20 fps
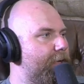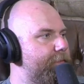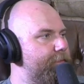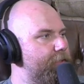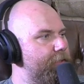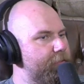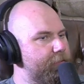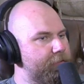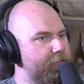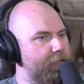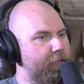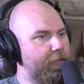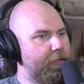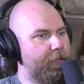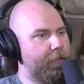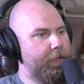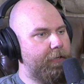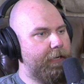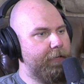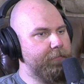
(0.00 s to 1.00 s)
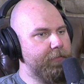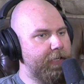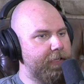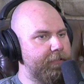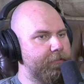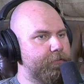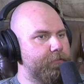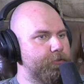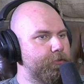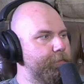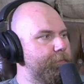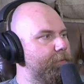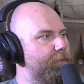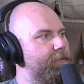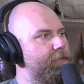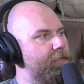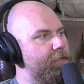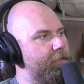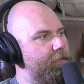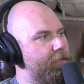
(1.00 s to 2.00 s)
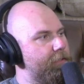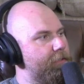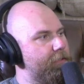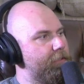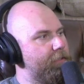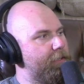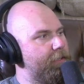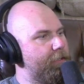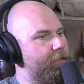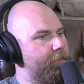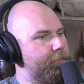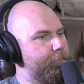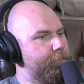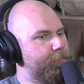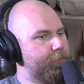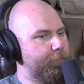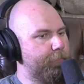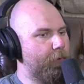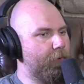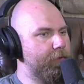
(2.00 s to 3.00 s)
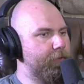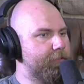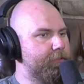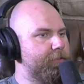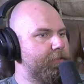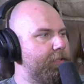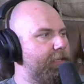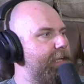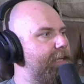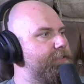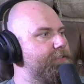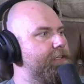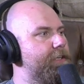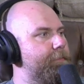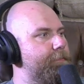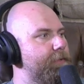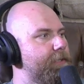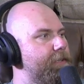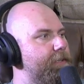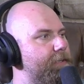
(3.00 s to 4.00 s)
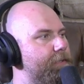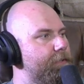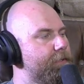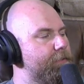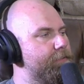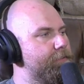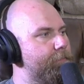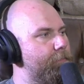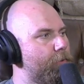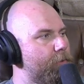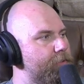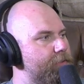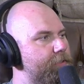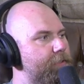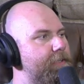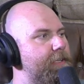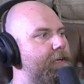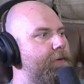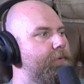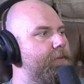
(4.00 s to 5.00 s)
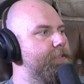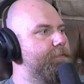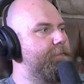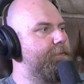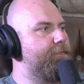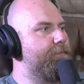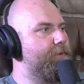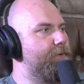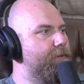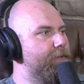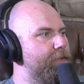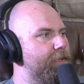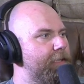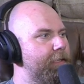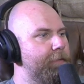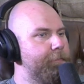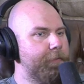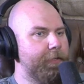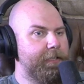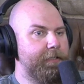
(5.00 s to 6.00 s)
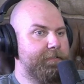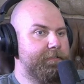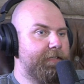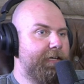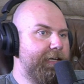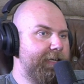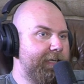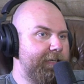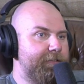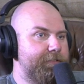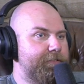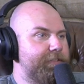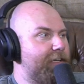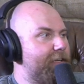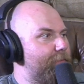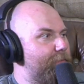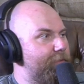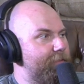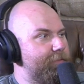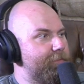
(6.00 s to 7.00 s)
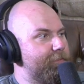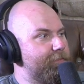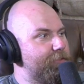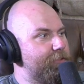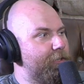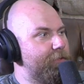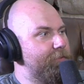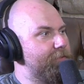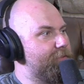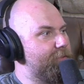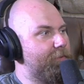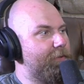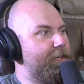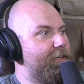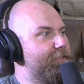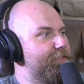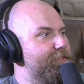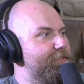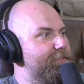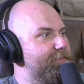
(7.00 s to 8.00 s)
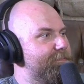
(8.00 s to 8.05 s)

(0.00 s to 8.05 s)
I've noticed I've gotten super into sports in the last couple of years, more so than I was before, because I can't decide what shows to watch.